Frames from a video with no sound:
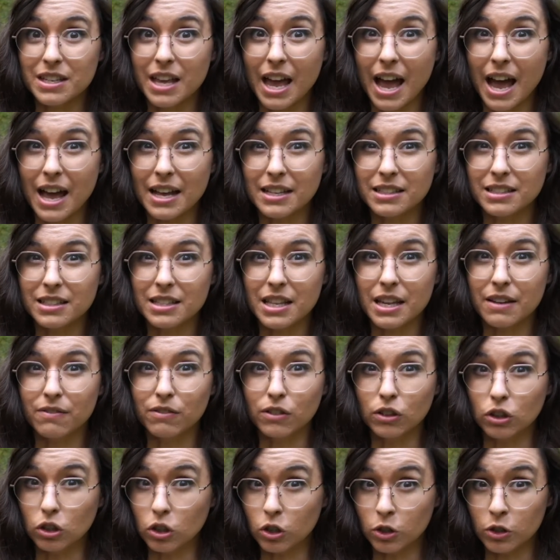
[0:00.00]
as they've
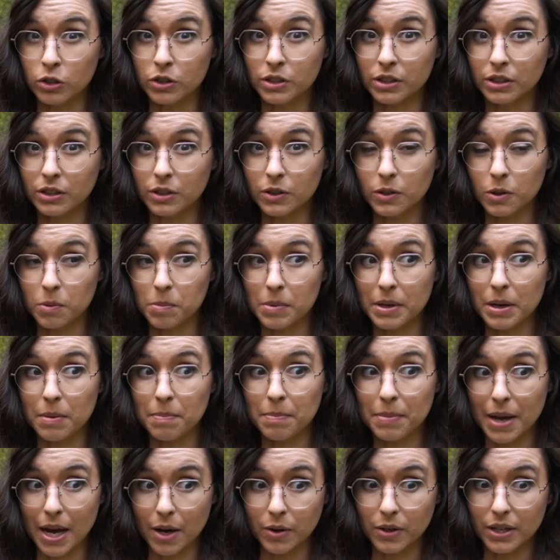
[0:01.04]
learned a little bit about